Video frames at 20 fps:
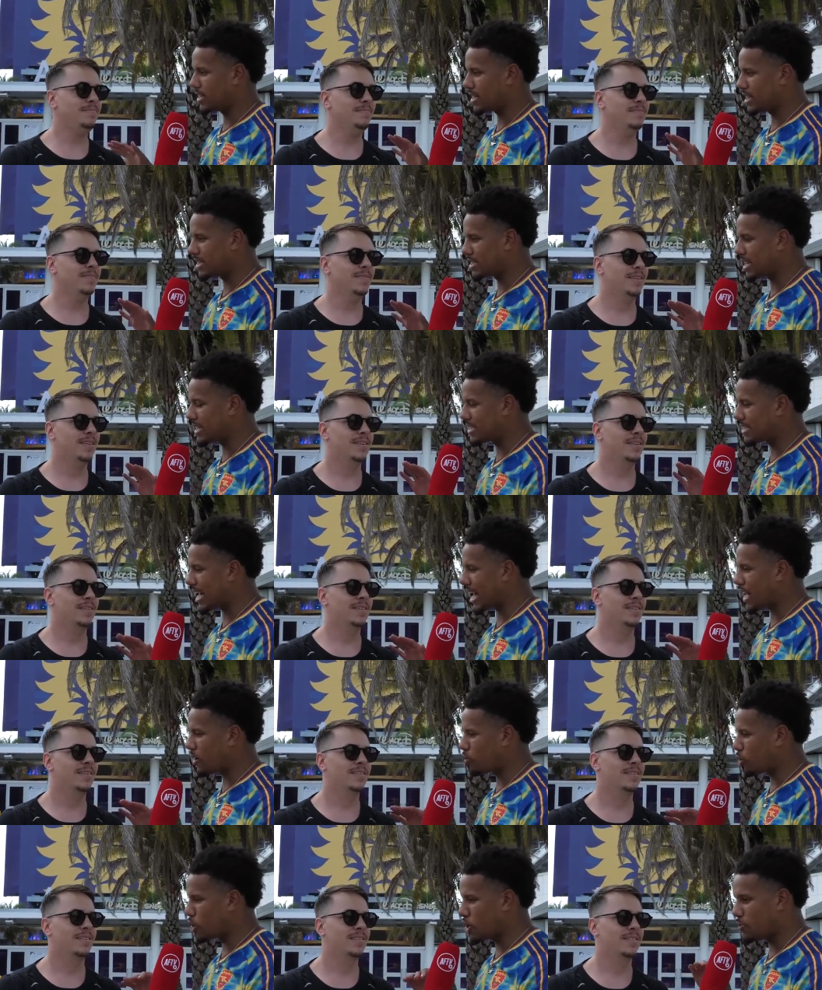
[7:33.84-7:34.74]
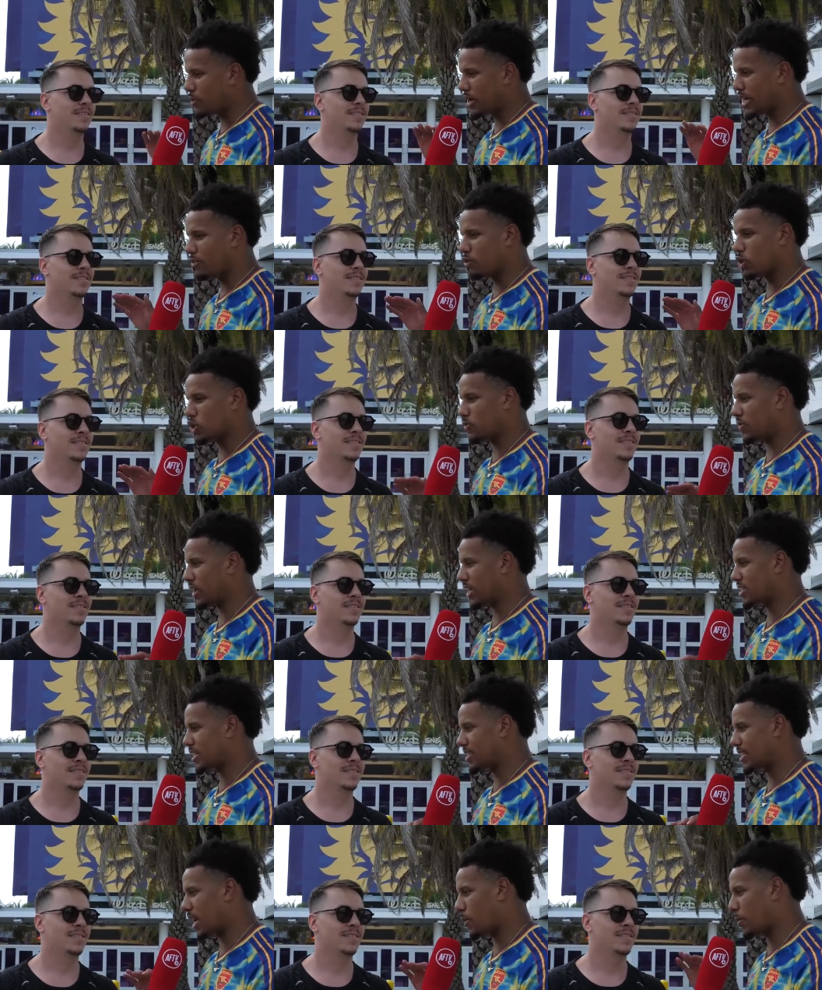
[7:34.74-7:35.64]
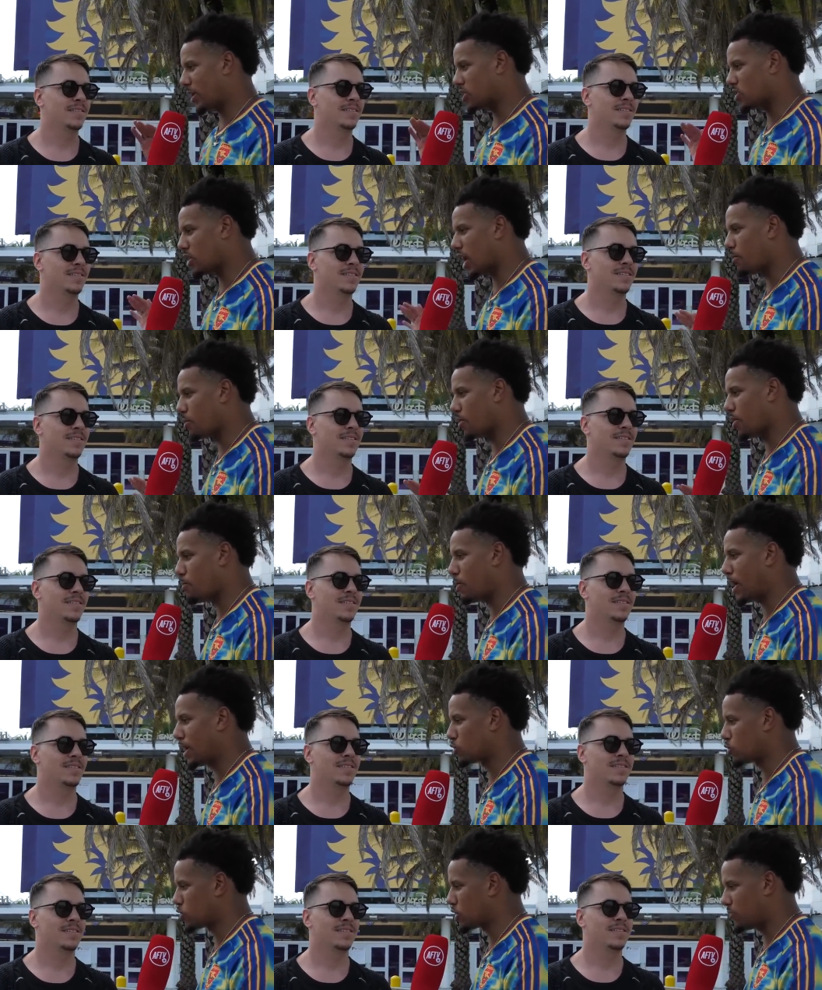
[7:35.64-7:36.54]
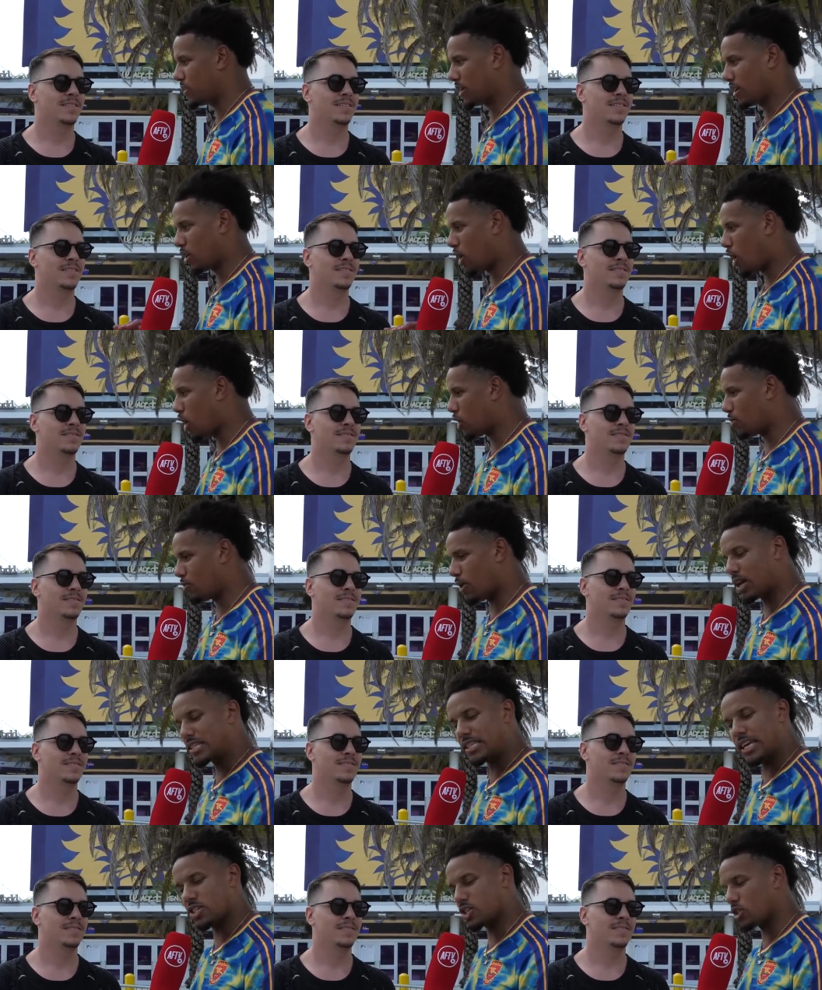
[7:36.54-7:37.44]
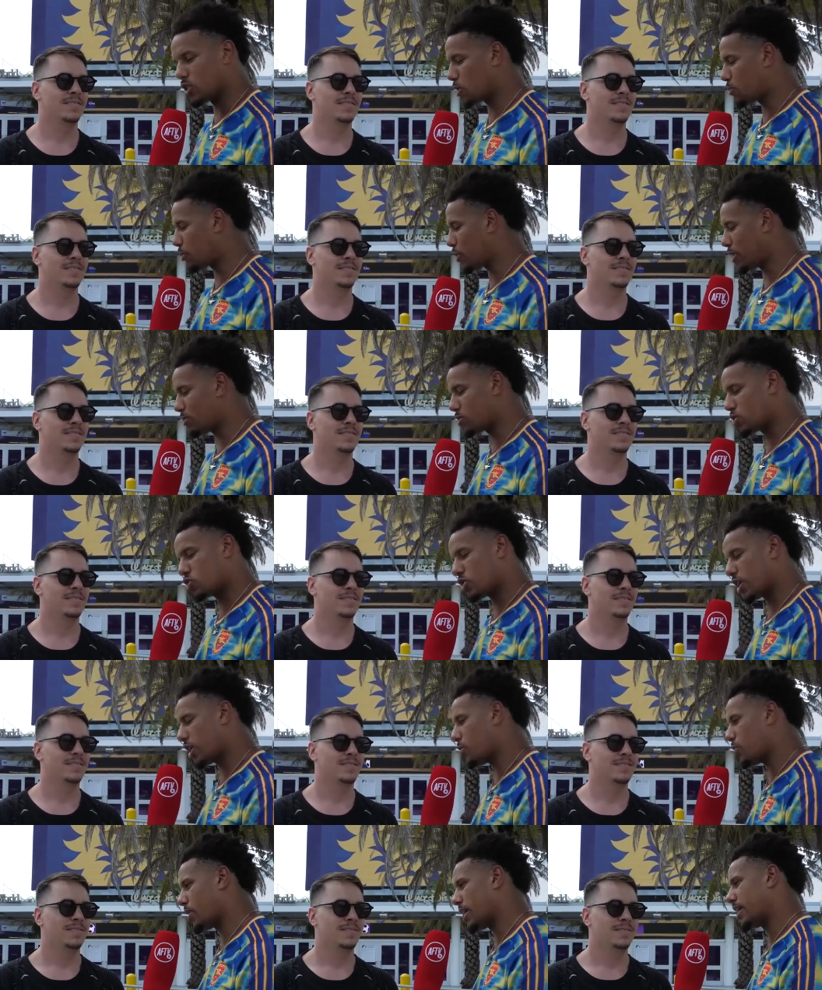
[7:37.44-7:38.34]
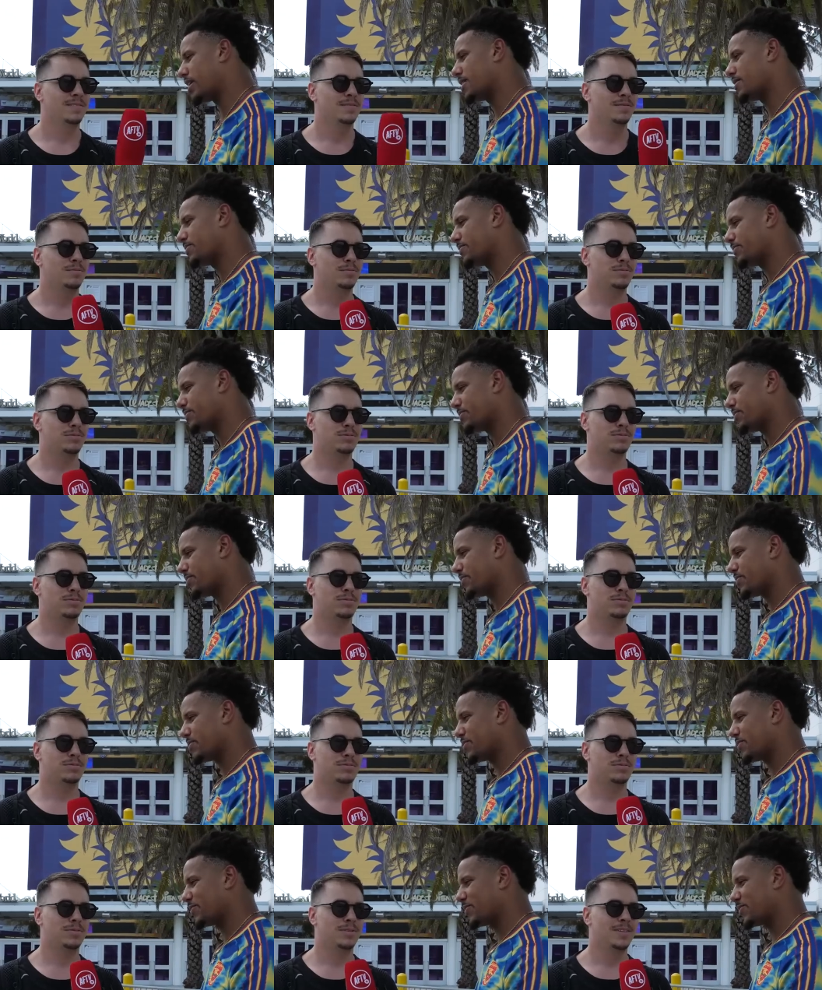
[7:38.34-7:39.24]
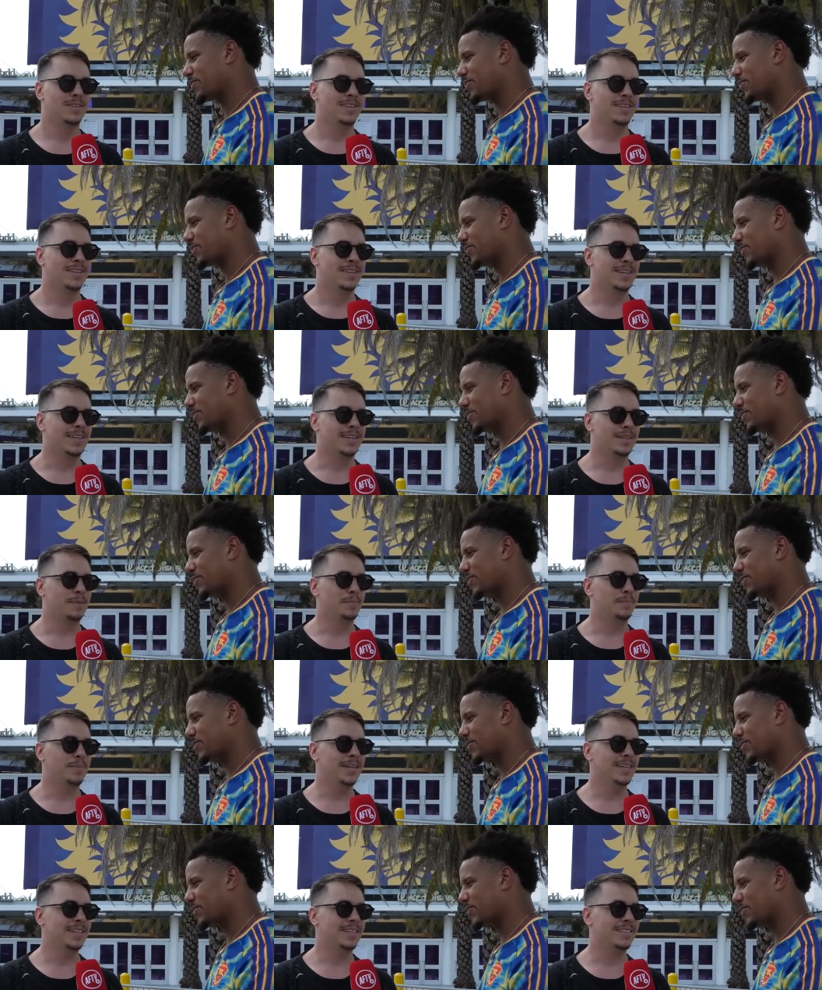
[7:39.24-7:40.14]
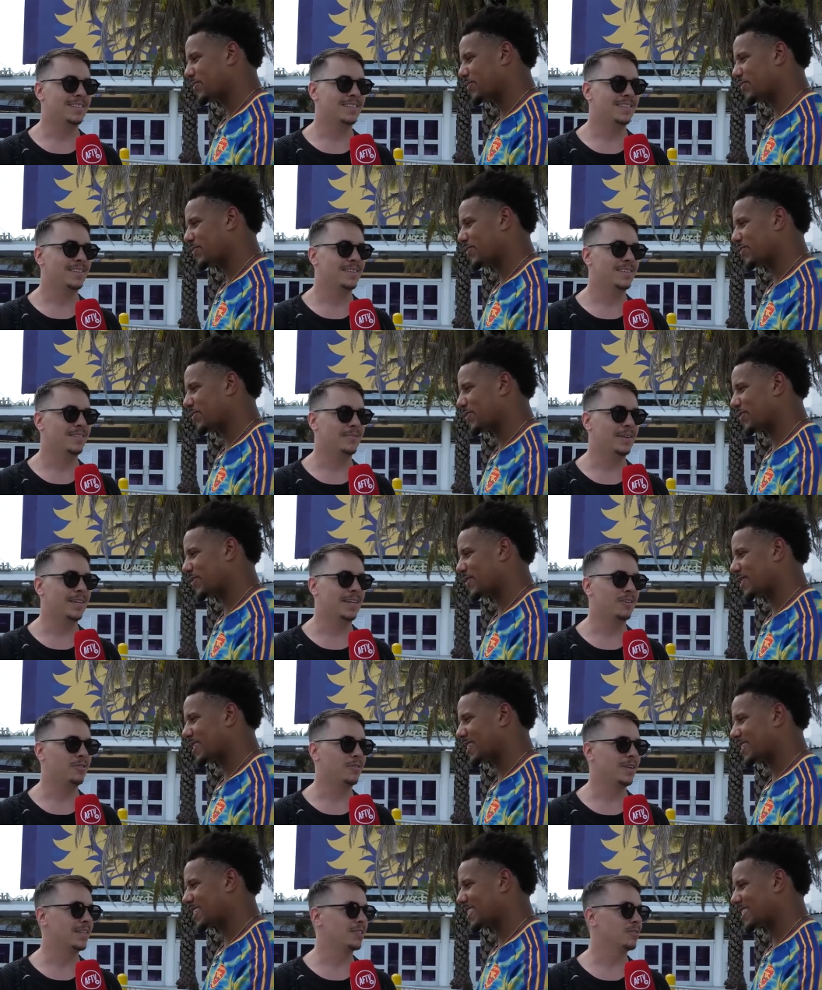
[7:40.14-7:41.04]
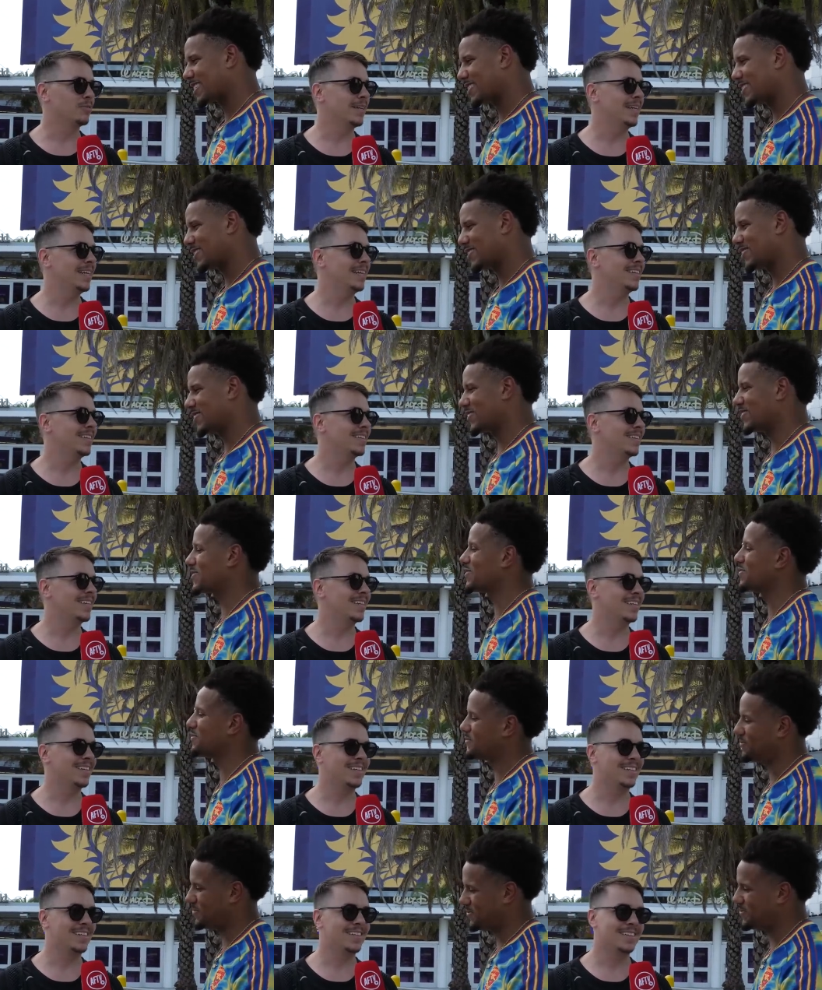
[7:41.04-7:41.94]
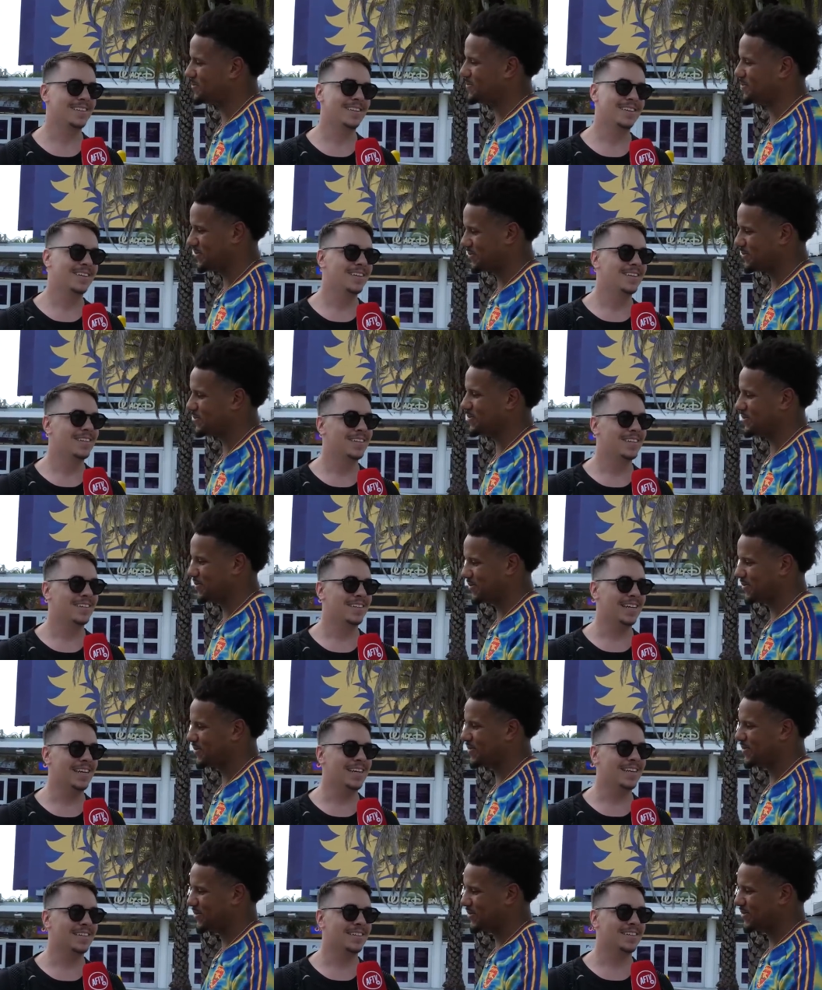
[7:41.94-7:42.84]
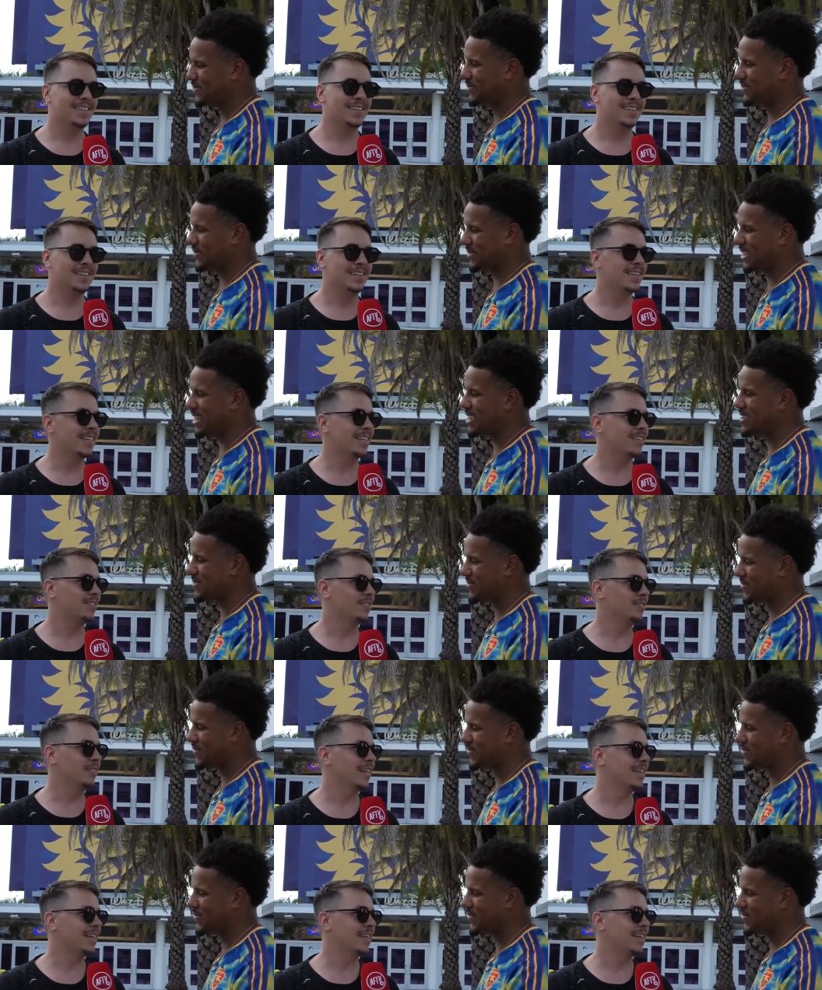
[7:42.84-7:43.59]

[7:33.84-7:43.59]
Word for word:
Speaker 1: Is, is, is that what you believe, or do you think he's going to take a bit of time on the bench, or do you think Arteta is going to deploy him straight away? It
Speaker 2: depends. When he trains well, he, yeah, yeah. let's do